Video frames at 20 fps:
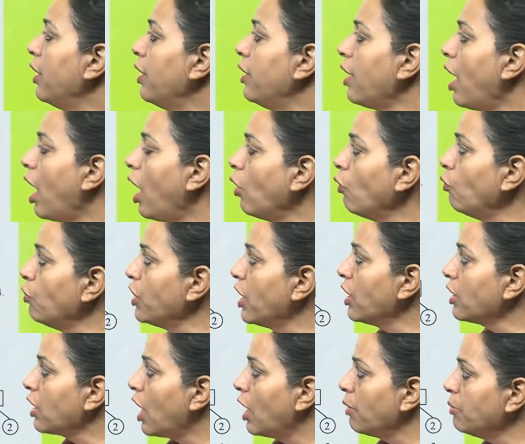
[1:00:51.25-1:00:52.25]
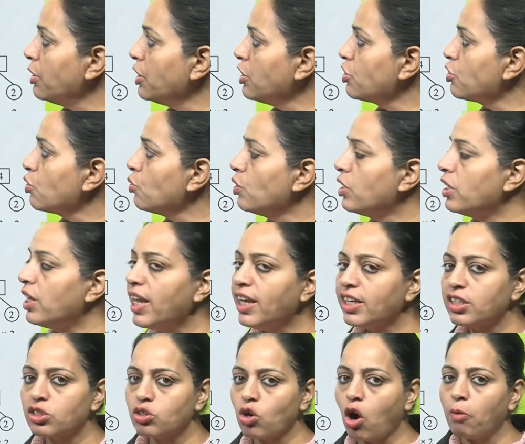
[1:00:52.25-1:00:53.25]
Now we are coming to
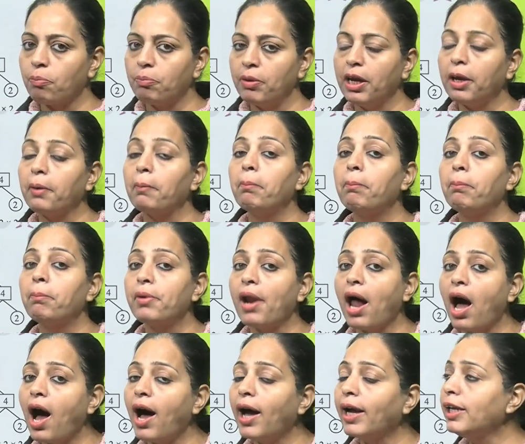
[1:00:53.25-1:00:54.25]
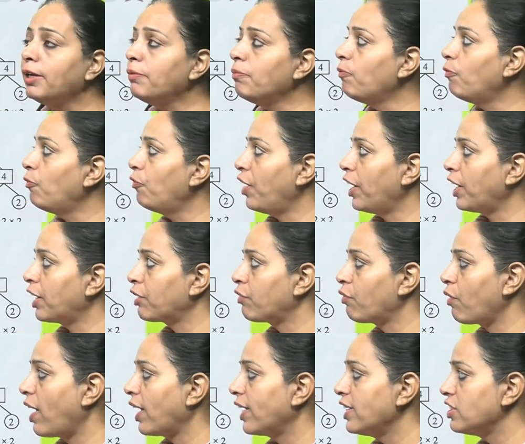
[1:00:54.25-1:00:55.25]
next topic, prime
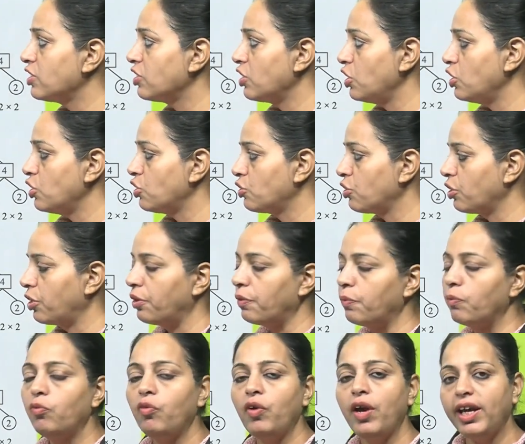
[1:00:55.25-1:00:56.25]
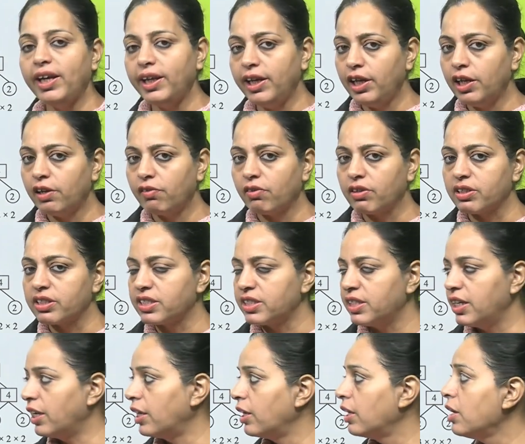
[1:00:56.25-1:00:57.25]
factorization. Very
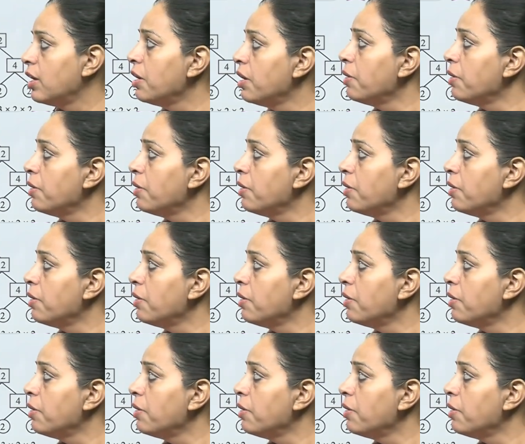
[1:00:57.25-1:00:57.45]
interesting.